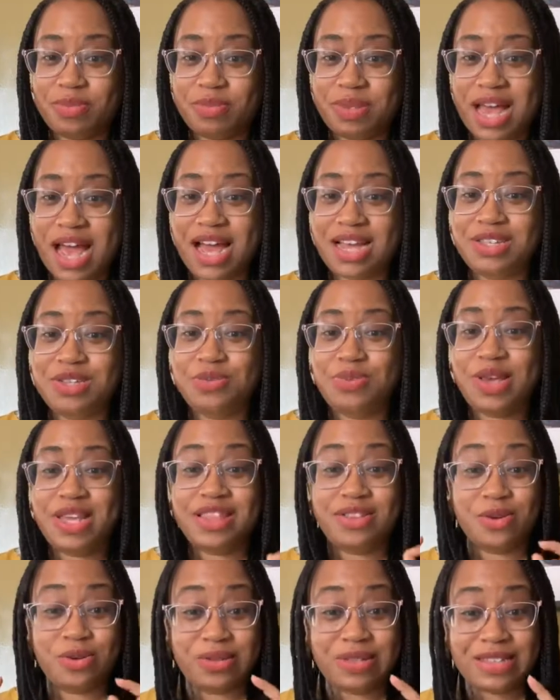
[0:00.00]
last
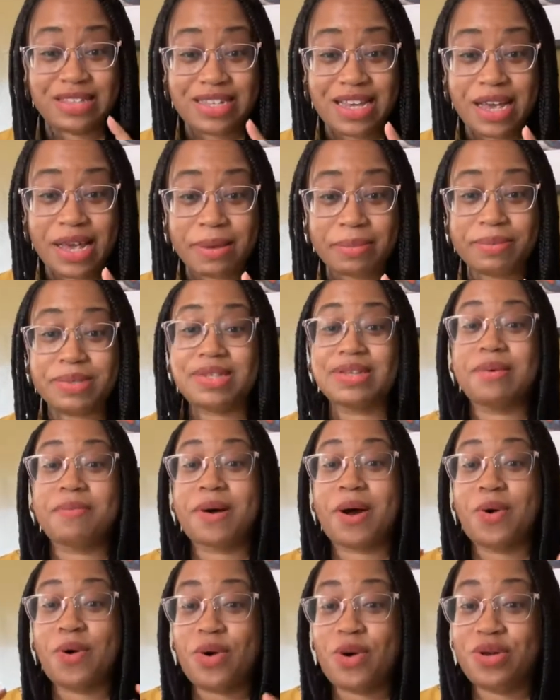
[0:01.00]
week those tips about